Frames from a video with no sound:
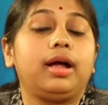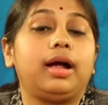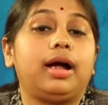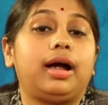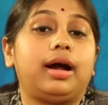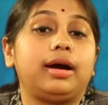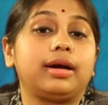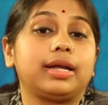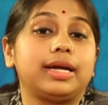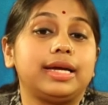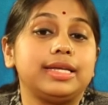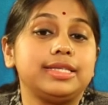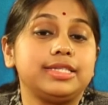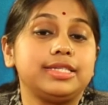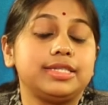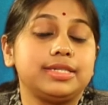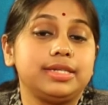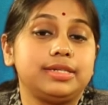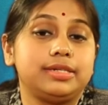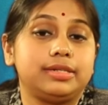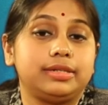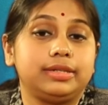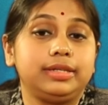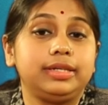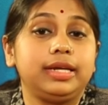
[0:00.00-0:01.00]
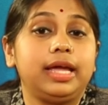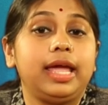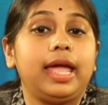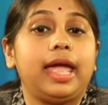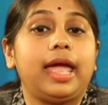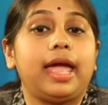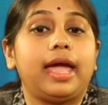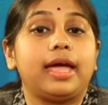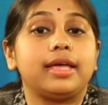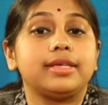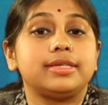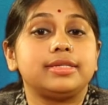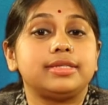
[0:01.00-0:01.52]
are considered
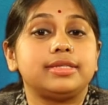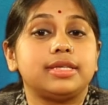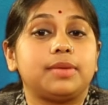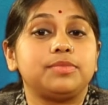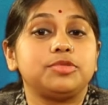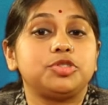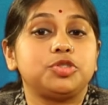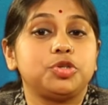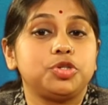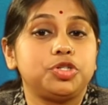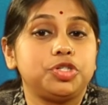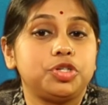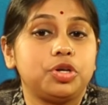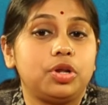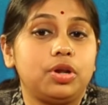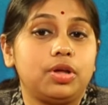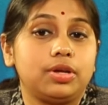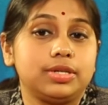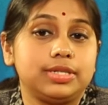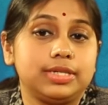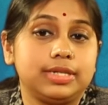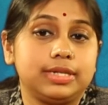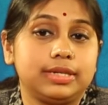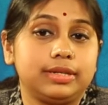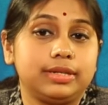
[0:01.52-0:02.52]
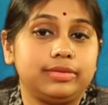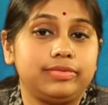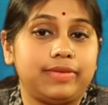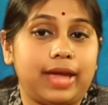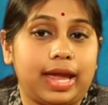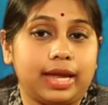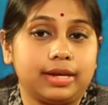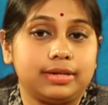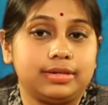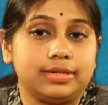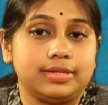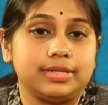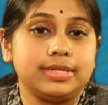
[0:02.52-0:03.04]
as some sociological
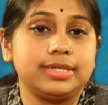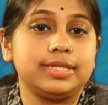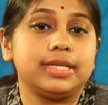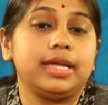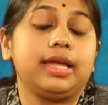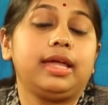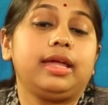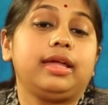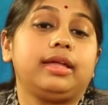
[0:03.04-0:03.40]
factors